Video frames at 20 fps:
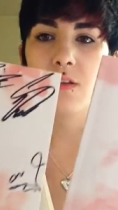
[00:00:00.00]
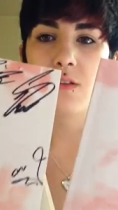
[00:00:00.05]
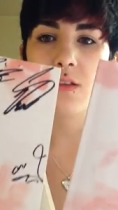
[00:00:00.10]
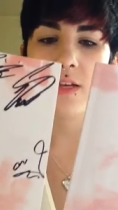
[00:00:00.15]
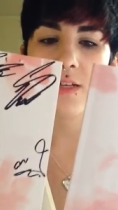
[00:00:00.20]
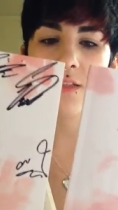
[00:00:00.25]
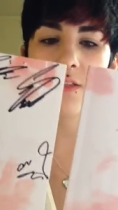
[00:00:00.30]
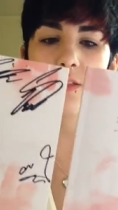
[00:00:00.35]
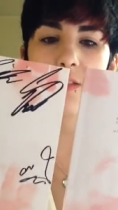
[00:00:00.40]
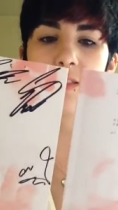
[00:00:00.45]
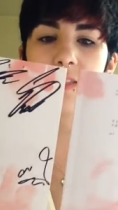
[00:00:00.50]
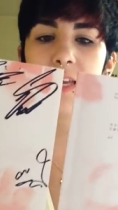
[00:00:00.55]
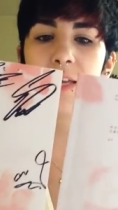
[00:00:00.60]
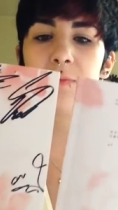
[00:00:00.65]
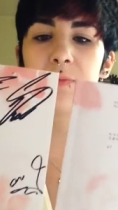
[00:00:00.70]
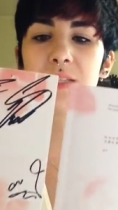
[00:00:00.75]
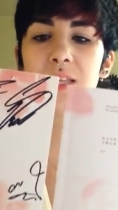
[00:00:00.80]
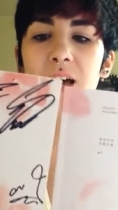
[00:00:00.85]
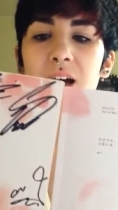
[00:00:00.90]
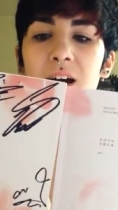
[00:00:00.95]
like
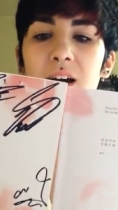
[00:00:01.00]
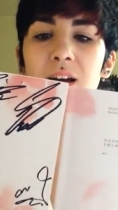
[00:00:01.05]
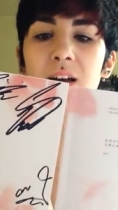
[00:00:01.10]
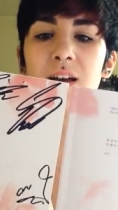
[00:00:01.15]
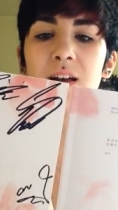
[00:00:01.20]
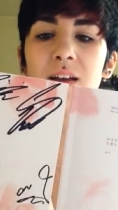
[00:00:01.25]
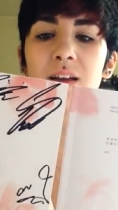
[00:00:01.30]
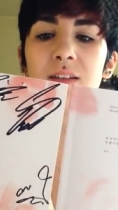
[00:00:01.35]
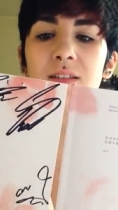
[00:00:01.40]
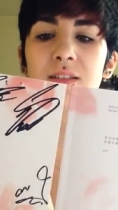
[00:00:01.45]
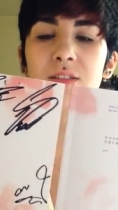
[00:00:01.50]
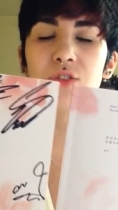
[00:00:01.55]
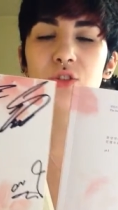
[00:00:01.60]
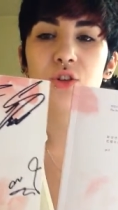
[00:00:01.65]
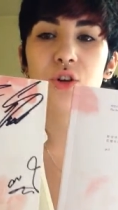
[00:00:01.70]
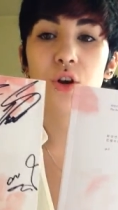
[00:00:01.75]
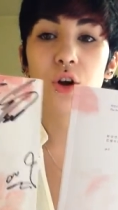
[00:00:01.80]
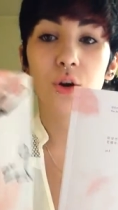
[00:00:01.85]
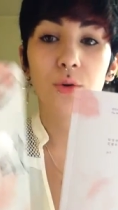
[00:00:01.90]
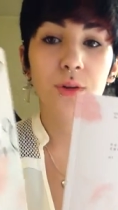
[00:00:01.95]
same size.
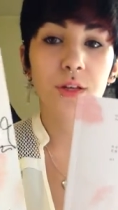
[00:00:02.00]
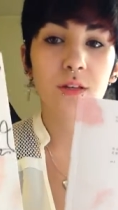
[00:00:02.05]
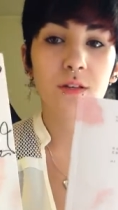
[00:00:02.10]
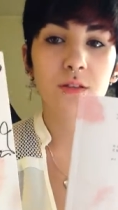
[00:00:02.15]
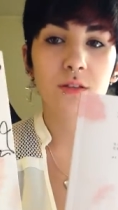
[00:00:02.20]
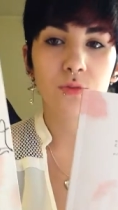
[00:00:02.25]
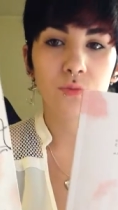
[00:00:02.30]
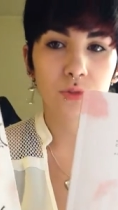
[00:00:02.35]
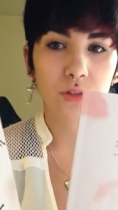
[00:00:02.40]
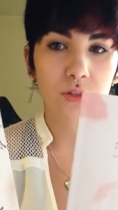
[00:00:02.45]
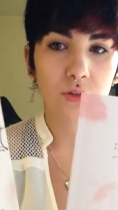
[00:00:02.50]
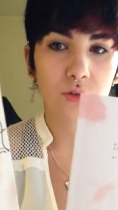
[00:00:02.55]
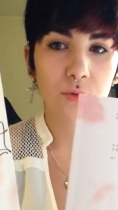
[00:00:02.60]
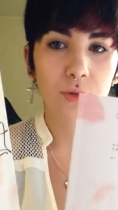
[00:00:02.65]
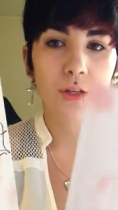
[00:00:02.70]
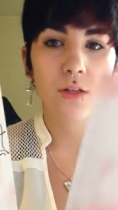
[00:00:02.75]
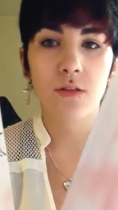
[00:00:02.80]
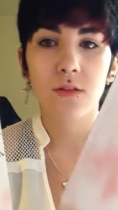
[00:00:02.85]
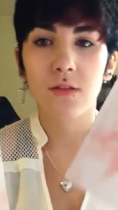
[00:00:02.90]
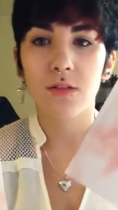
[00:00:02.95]
Korean, this one's
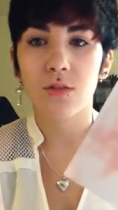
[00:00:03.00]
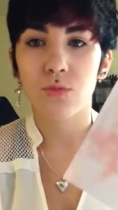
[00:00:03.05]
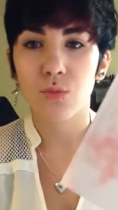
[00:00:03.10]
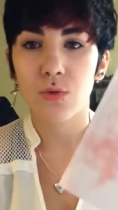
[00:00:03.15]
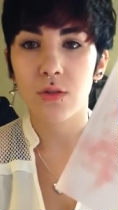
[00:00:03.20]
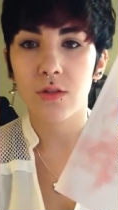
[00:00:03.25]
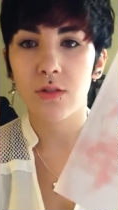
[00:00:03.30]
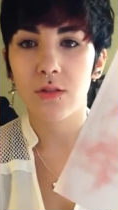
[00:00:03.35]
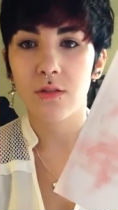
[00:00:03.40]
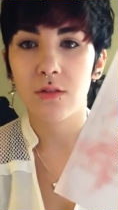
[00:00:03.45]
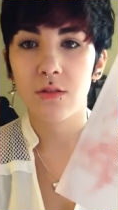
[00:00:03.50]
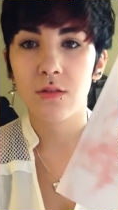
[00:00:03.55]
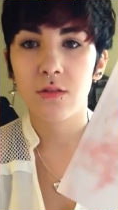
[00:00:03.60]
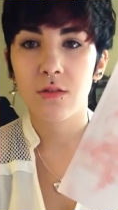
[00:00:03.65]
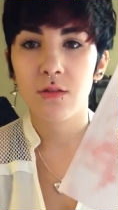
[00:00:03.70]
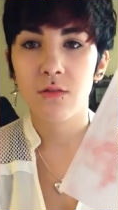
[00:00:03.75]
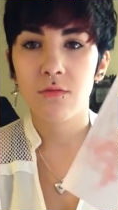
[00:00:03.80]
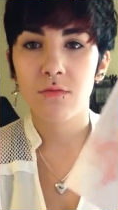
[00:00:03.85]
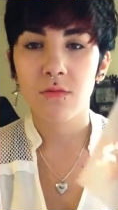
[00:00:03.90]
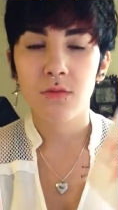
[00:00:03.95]
Korean, this one is
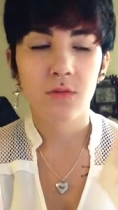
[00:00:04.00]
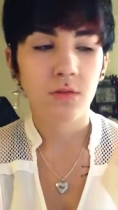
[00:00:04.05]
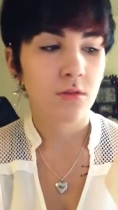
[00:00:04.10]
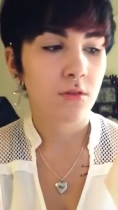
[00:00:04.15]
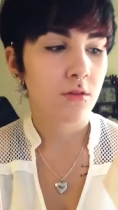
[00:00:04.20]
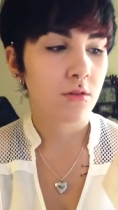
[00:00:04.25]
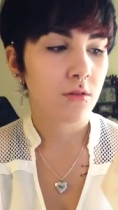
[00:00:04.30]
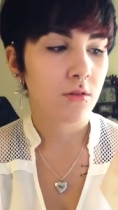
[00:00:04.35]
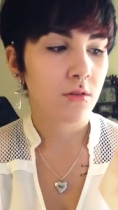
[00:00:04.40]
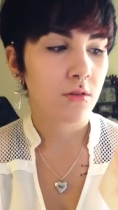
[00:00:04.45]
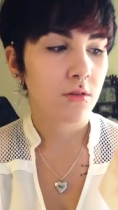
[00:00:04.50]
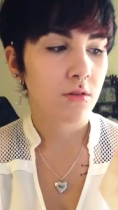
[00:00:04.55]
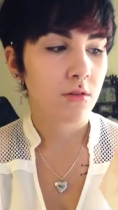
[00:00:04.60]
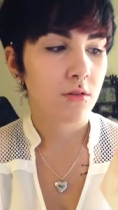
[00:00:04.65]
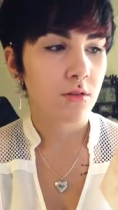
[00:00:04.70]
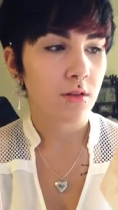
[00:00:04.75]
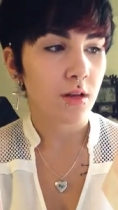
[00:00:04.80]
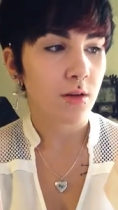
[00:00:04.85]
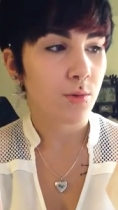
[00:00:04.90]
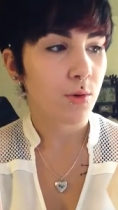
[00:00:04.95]

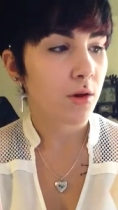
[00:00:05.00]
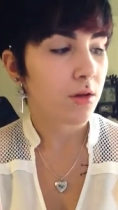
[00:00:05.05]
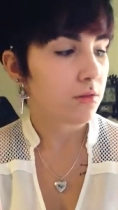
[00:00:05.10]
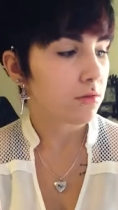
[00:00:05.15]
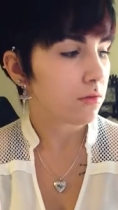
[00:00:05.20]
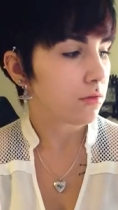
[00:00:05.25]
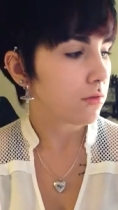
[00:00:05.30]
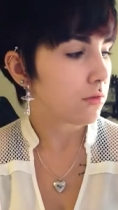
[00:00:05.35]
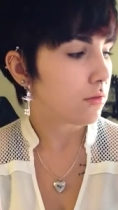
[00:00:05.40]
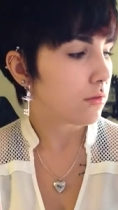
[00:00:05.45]
Taiwan.